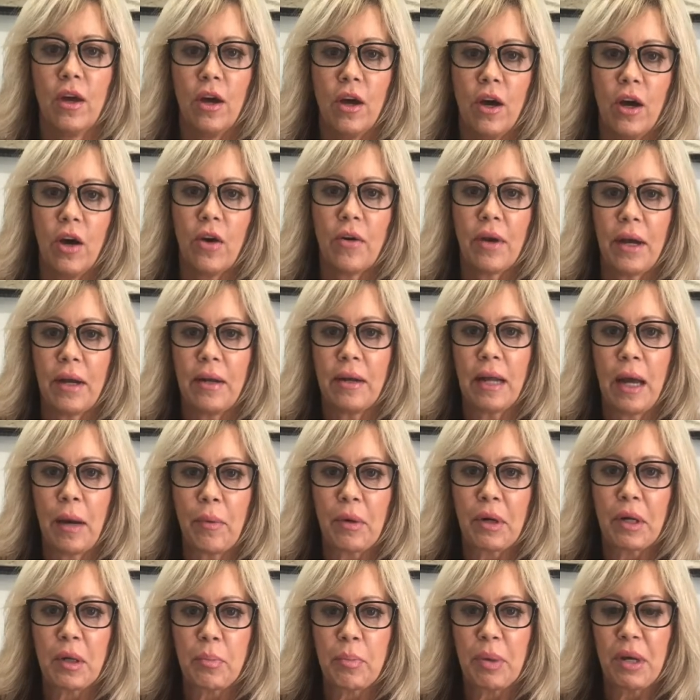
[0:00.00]
Okay, now we're
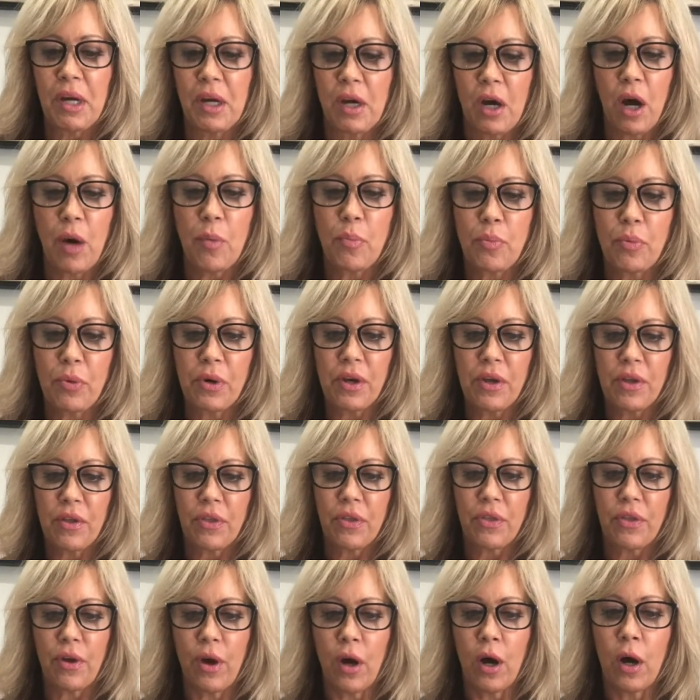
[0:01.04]
going to pick up with
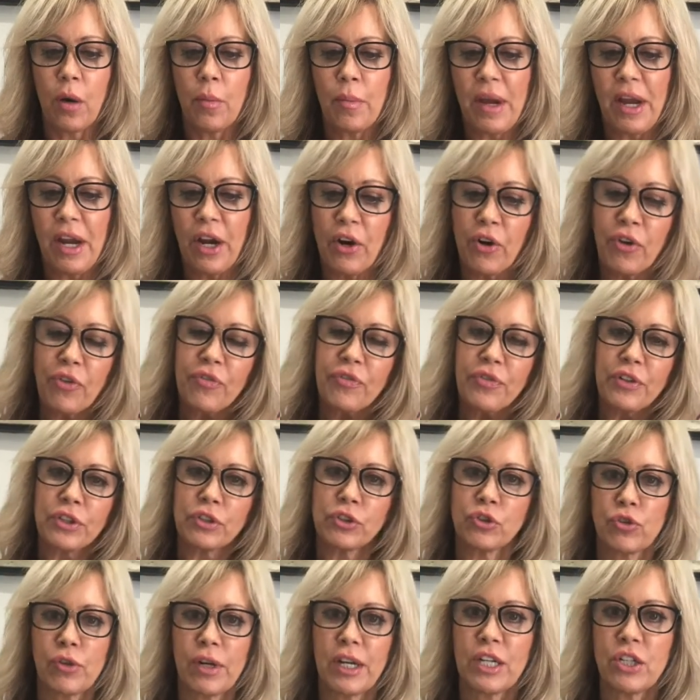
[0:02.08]
air
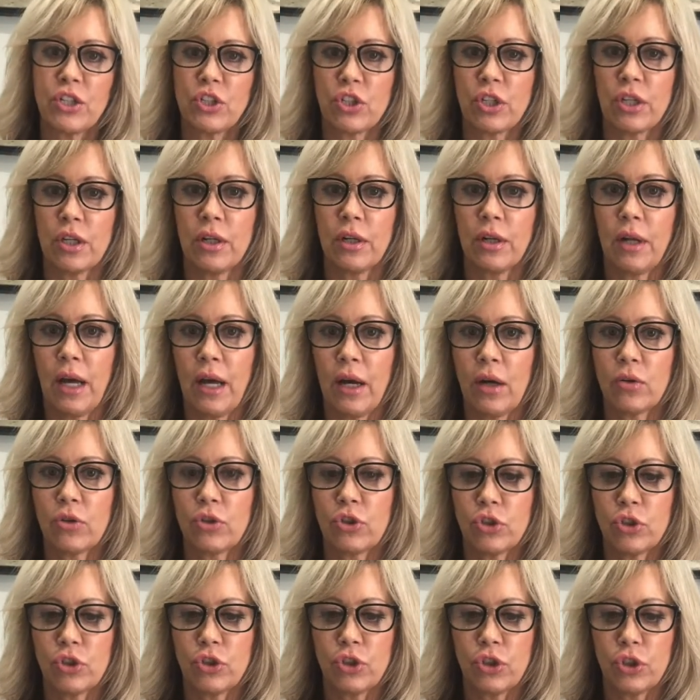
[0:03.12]
filtration. How
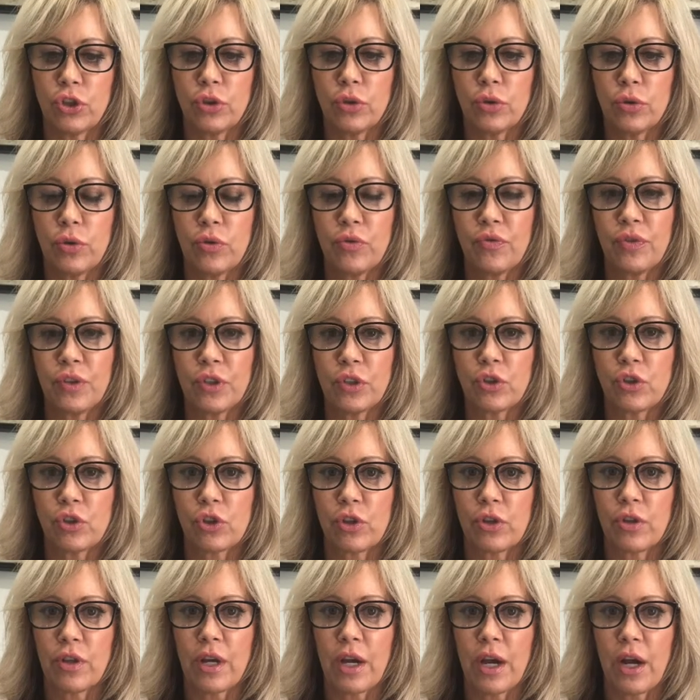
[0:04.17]
should you filter
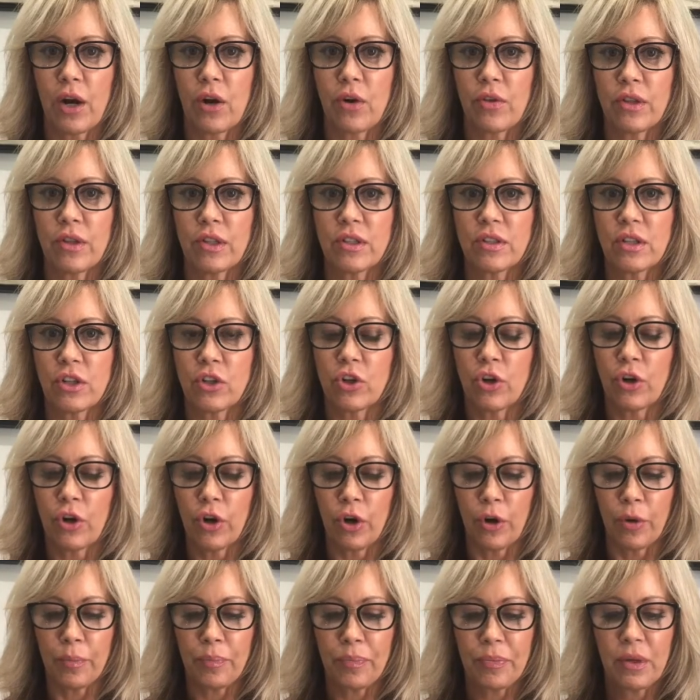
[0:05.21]
the air that's in your
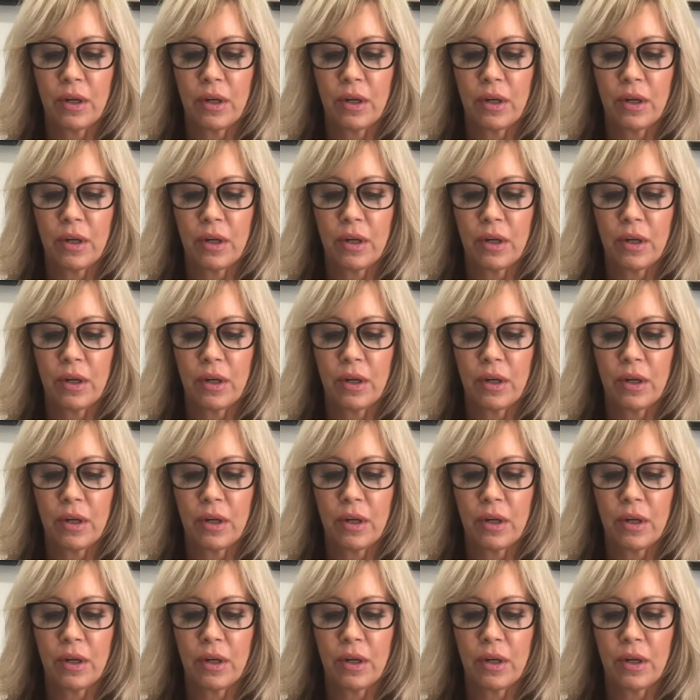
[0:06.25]
home?